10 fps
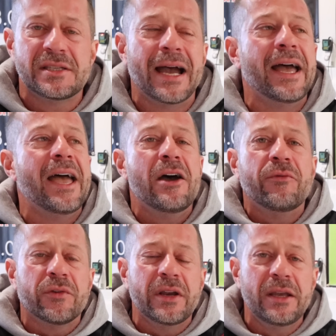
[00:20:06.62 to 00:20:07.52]
that
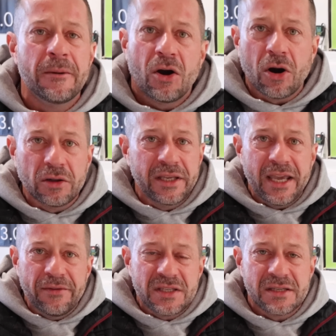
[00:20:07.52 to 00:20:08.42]
every Harley
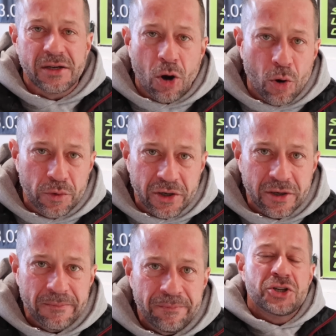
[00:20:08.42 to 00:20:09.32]
Davidson
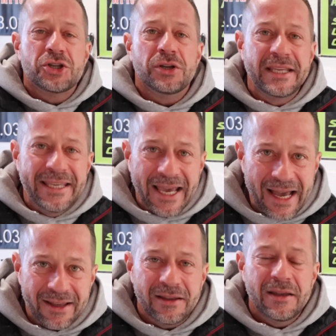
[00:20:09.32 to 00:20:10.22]
owner should
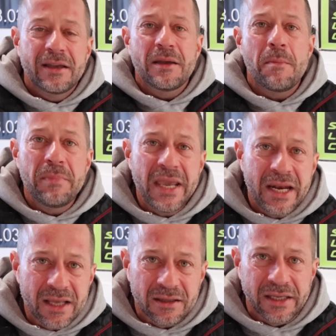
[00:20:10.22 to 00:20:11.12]
get
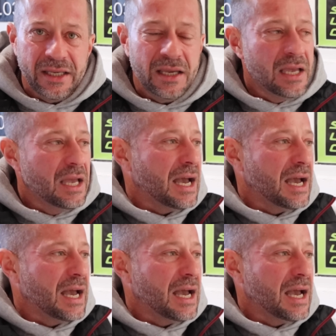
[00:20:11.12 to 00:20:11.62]
immediately.